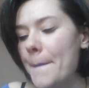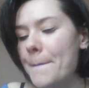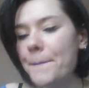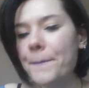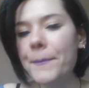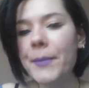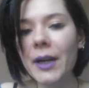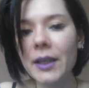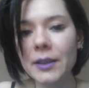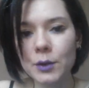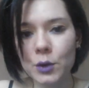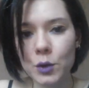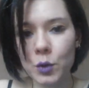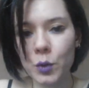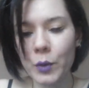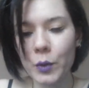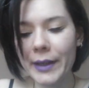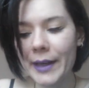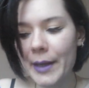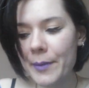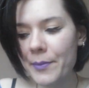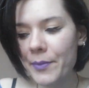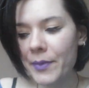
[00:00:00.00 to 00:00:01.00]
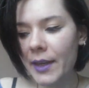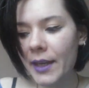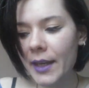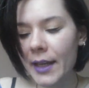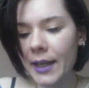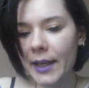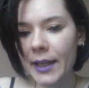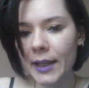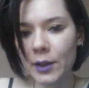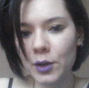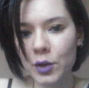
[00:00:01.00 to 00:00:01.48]
But what I'm
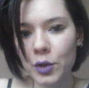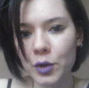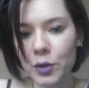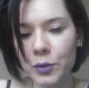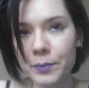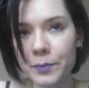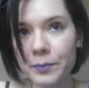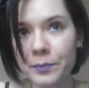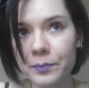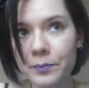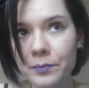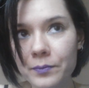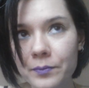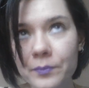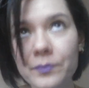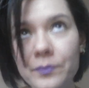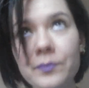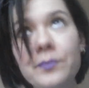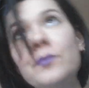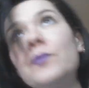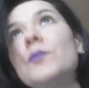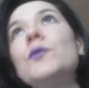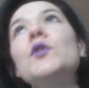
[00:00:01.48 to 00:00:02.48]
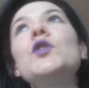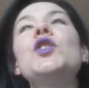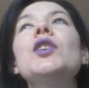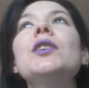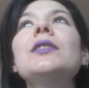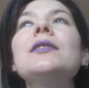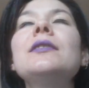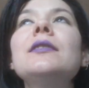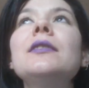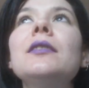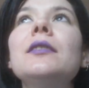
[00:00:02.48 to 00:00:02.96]
getting to,
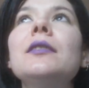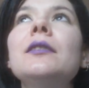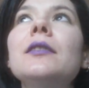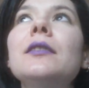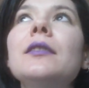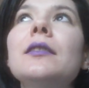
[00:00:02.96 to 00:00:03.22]
just